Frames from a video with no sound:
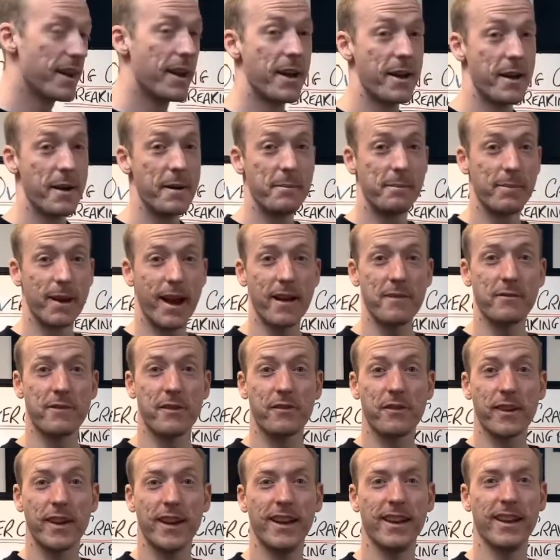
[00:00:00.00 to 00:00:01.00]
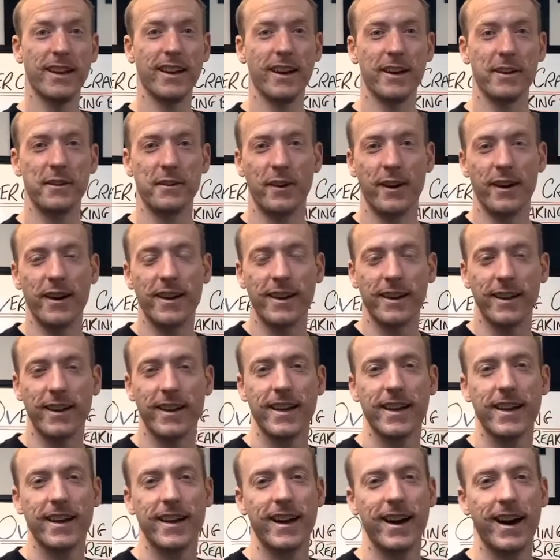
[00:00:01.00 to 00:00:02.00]
plan for failure, right?
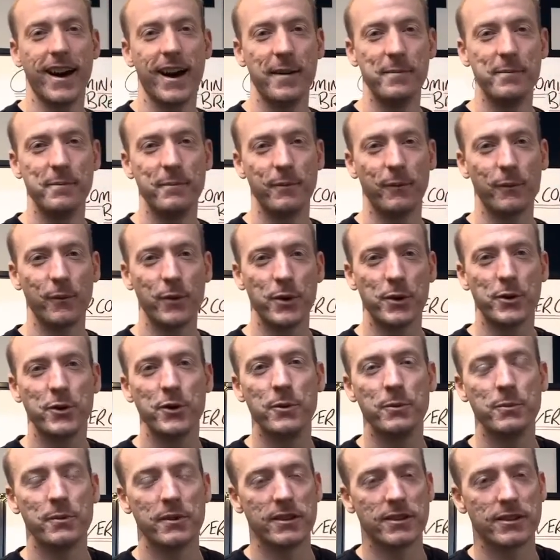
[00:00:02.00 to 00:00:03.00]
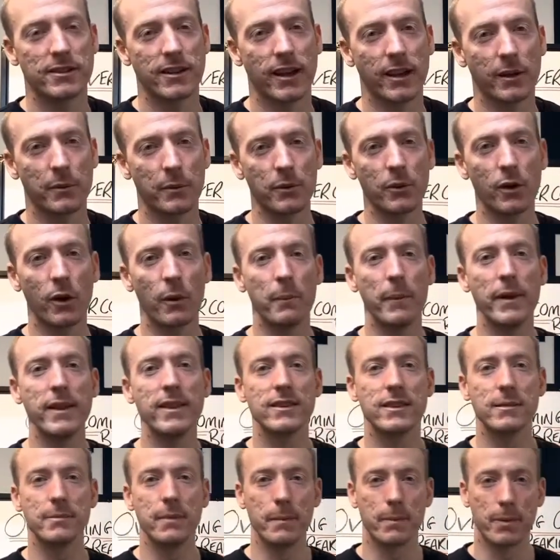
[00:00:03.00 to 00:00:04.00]
We're humans, like, we're not meant
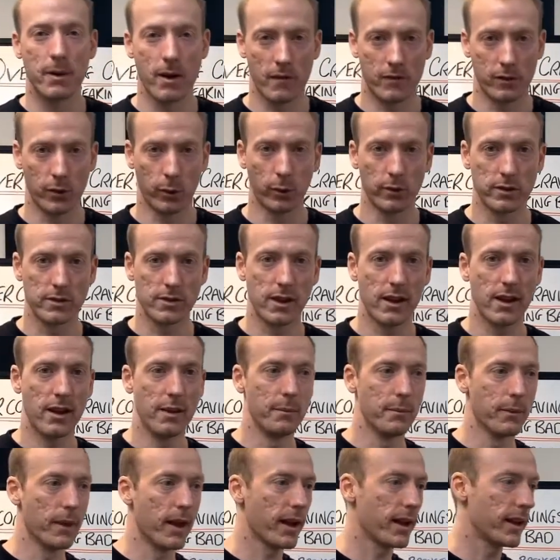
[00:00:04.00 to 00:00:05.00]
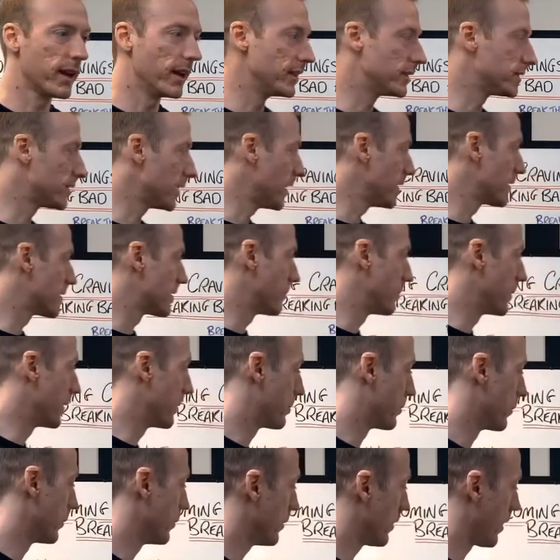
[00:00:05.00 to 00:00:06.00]
to be perfect all the time. Like I said to
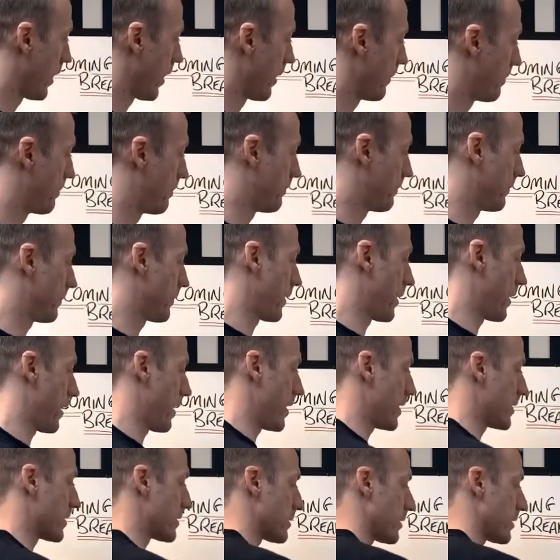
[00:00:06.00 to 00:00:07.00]
people, it's like